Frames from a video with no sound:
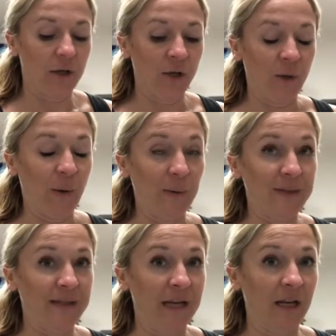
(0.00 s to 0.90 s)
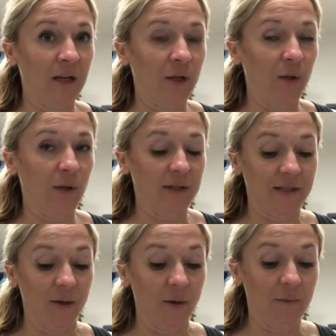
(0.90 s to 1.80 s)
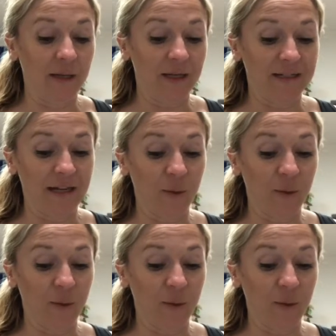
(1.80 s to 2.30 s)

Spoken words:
you know, I was getting a little concerned because